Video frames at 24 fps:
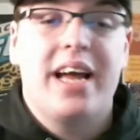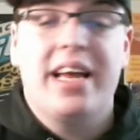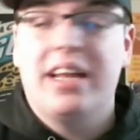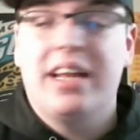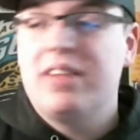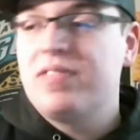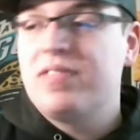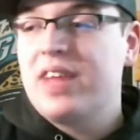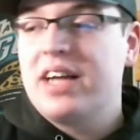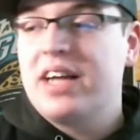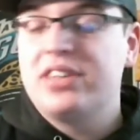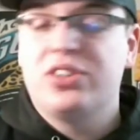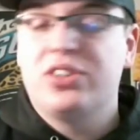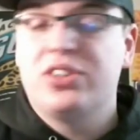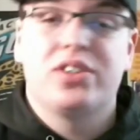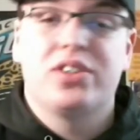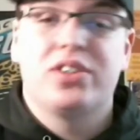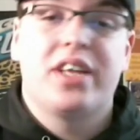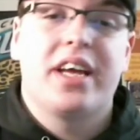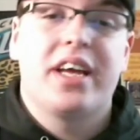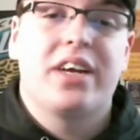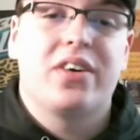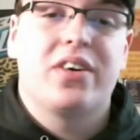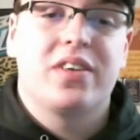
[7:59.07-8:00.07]
And if that's your
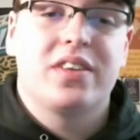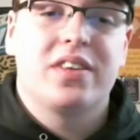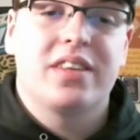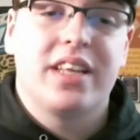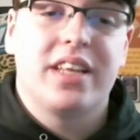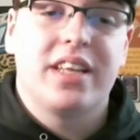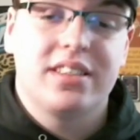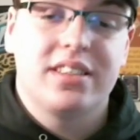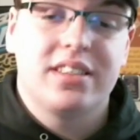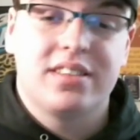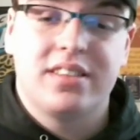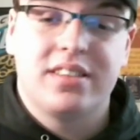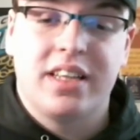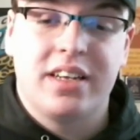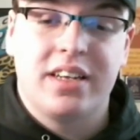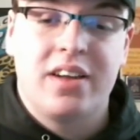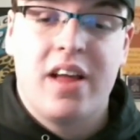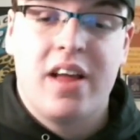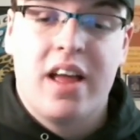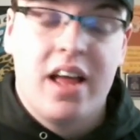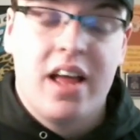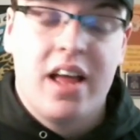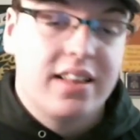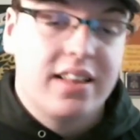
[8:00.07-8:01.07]
take on things, then
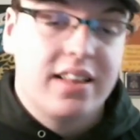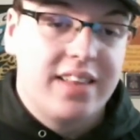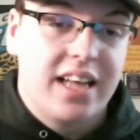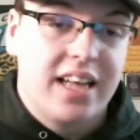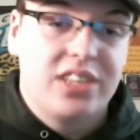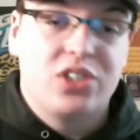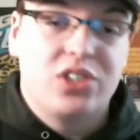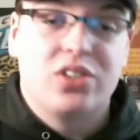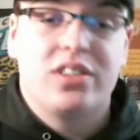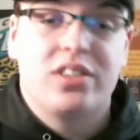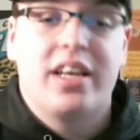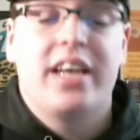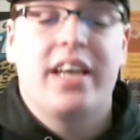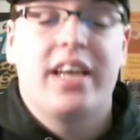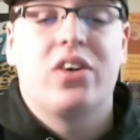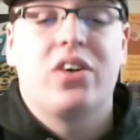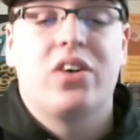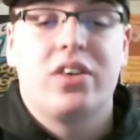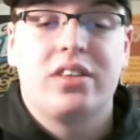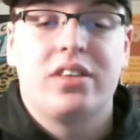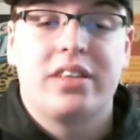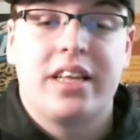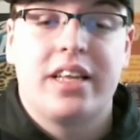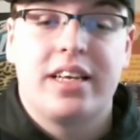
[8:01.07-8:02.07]
that's your take
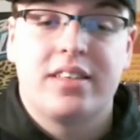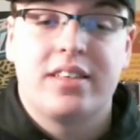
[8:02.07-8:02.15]
on things,